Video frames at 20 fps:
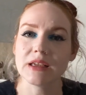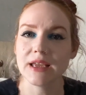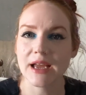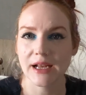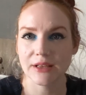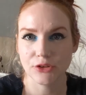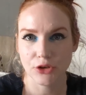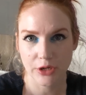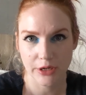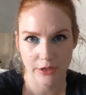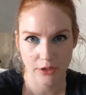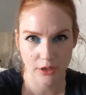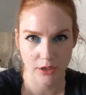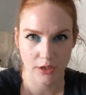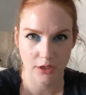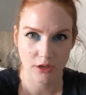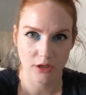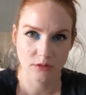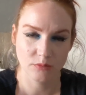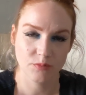gathering
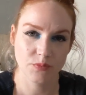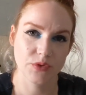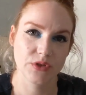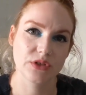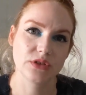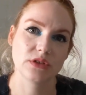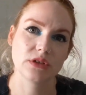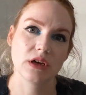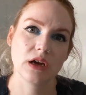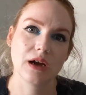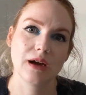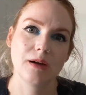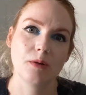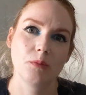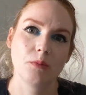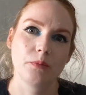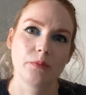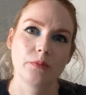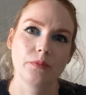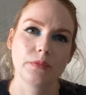herbs,
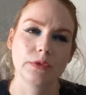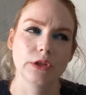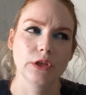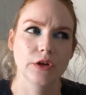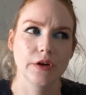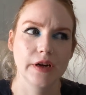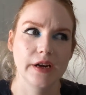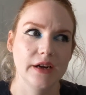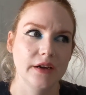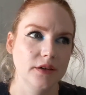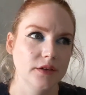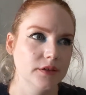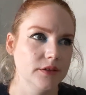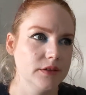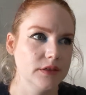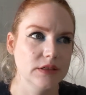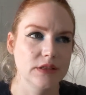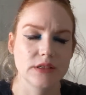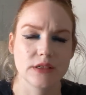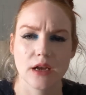
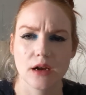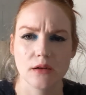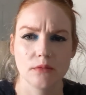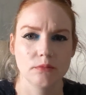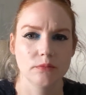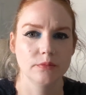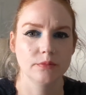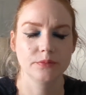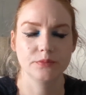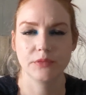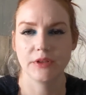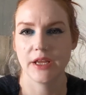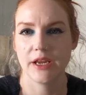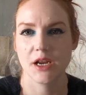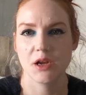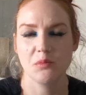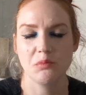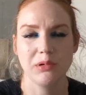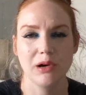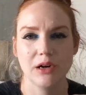learning some
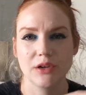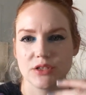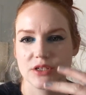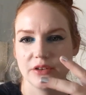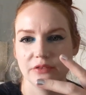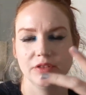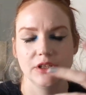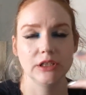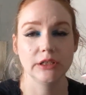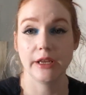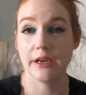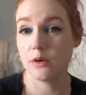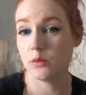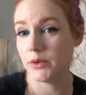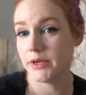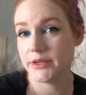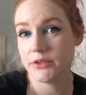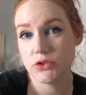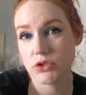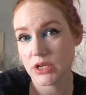like parts of the
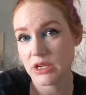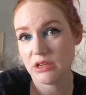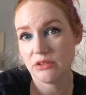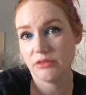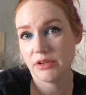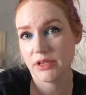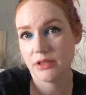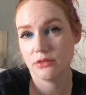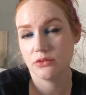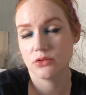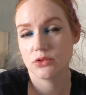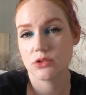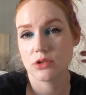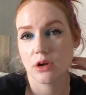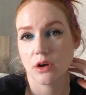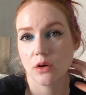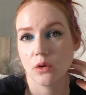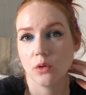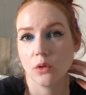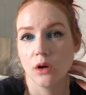language even.
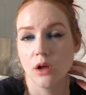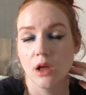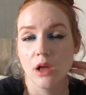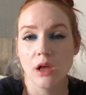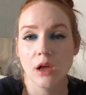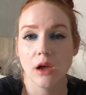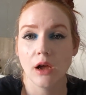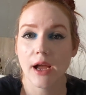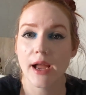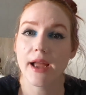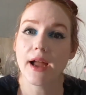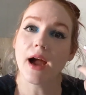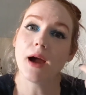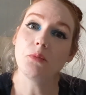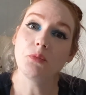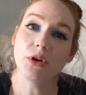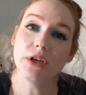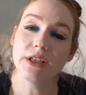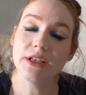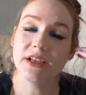So
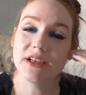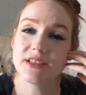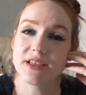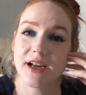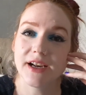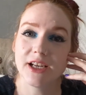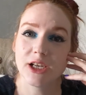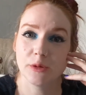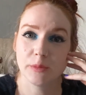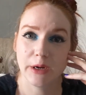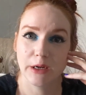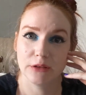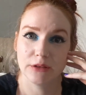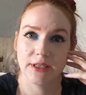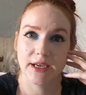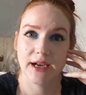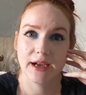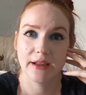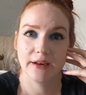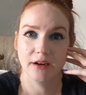I'm really excited
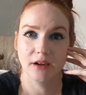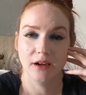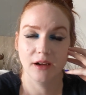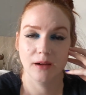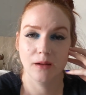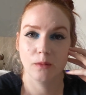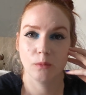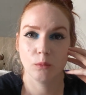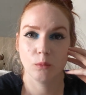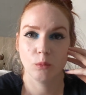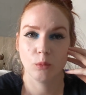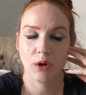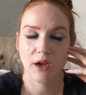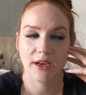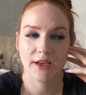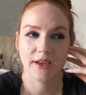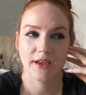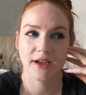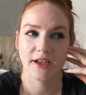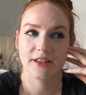about that.
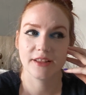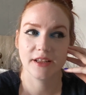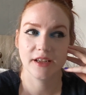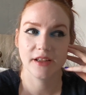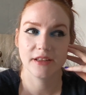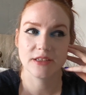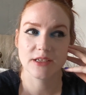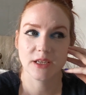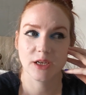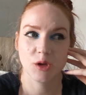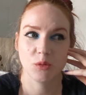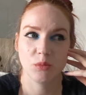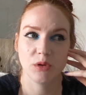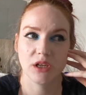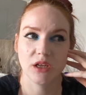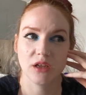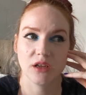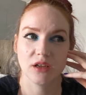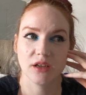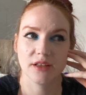I think it's gonna
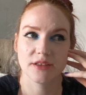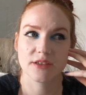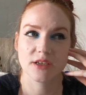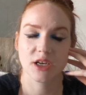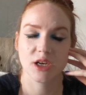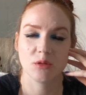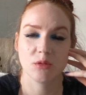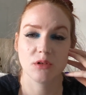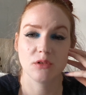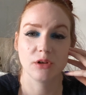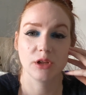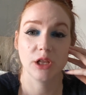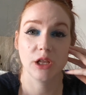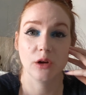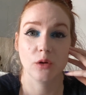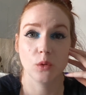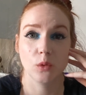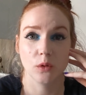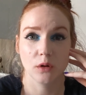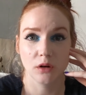be
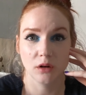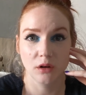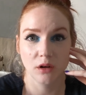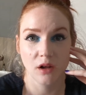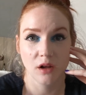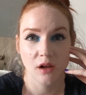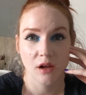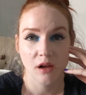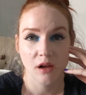really cool.